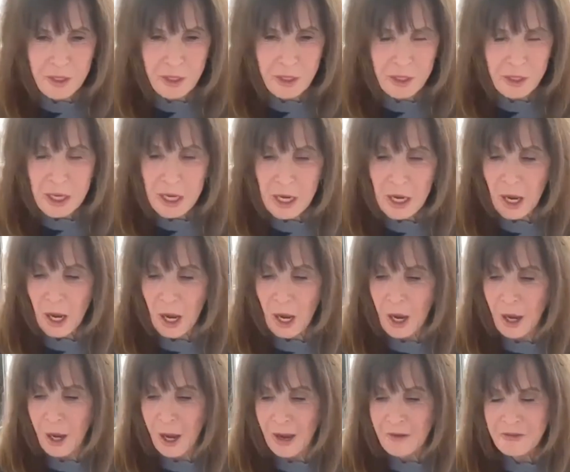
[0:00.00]
for me.
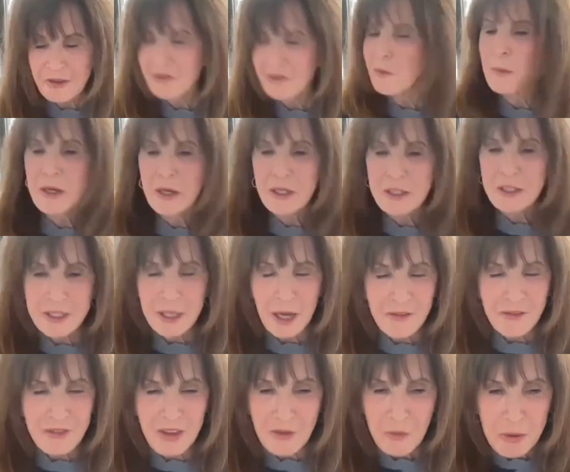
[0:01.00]
I've never been
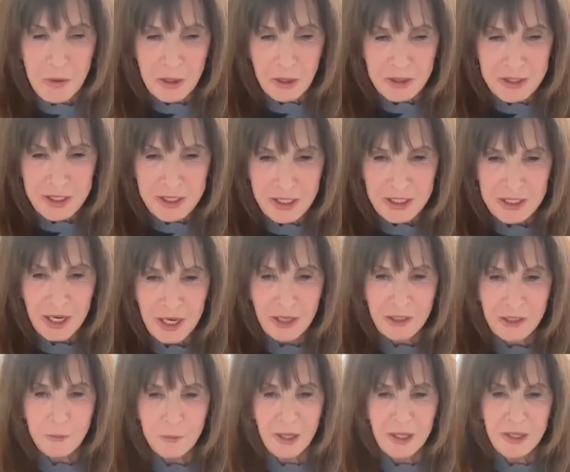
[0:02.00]
on
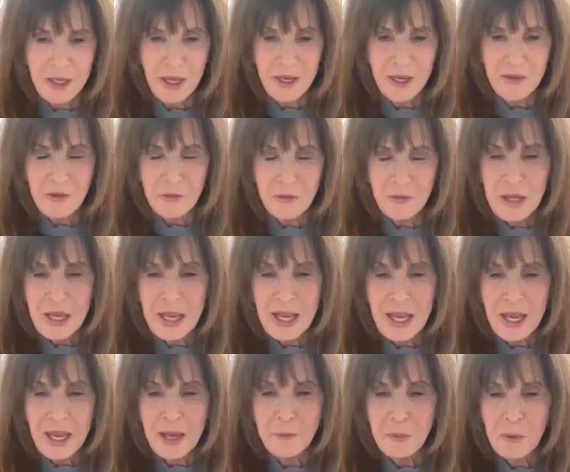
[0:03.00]
TikTok in my life.
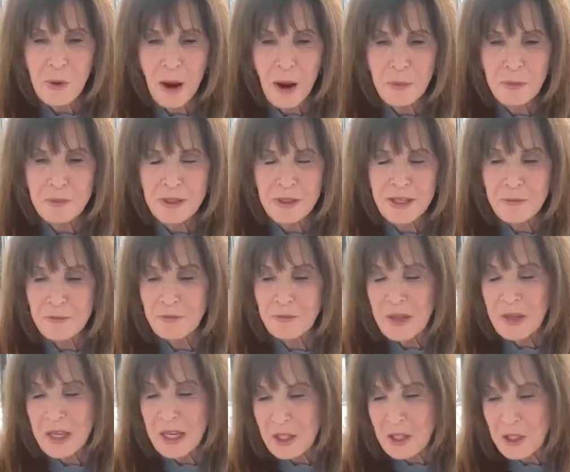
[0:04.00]
And probably,
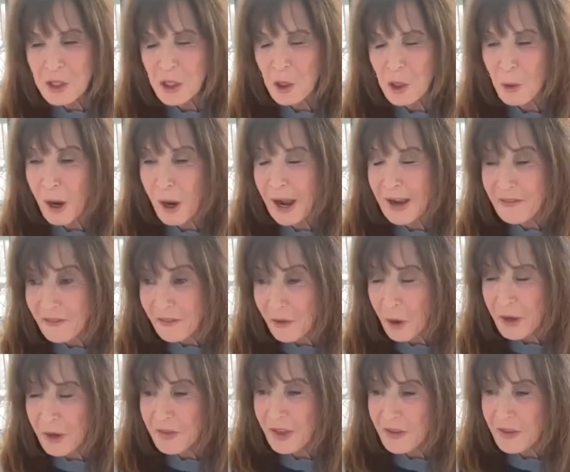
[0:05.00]
I
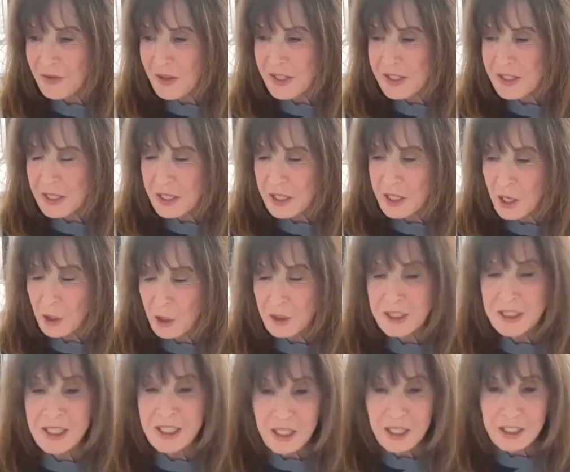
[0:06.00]
find that these
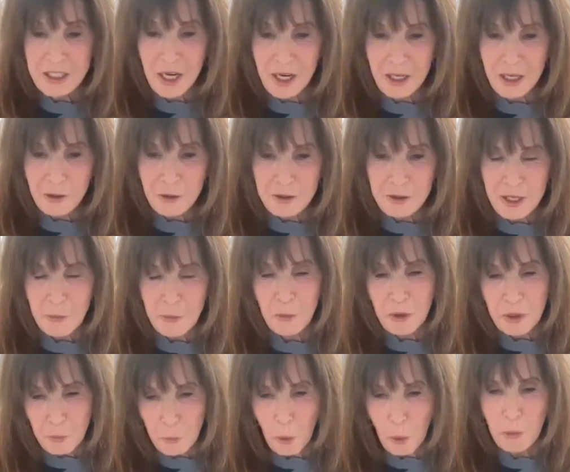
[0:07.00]
young TikTokers, they
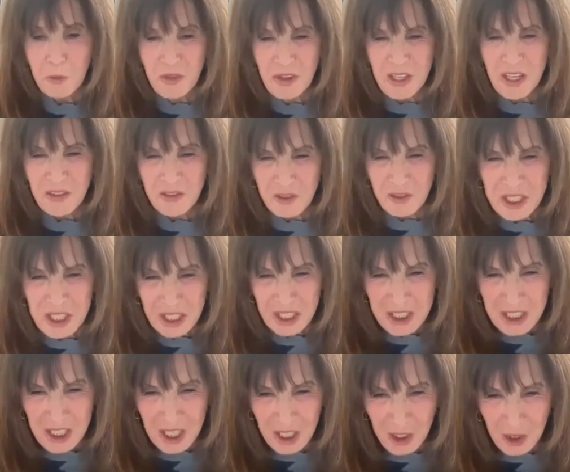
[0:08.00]
want to work with another
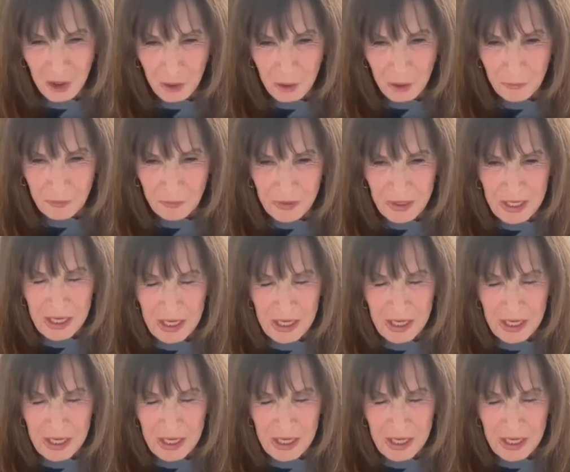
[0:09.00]
TikToker.